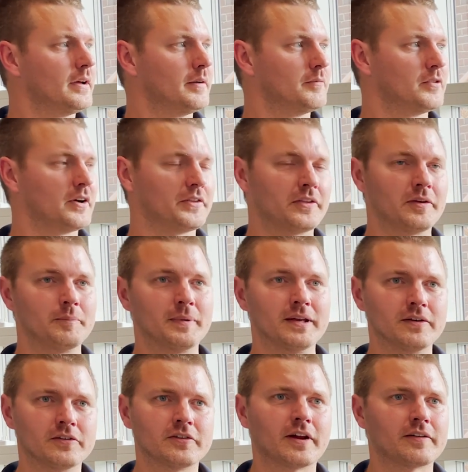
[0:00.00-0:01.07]
rather than being
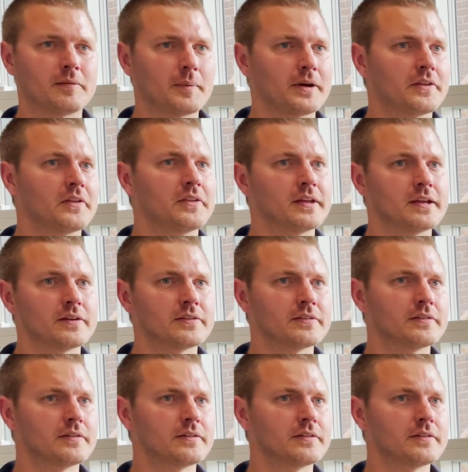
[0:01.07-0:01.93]
distracted by other things.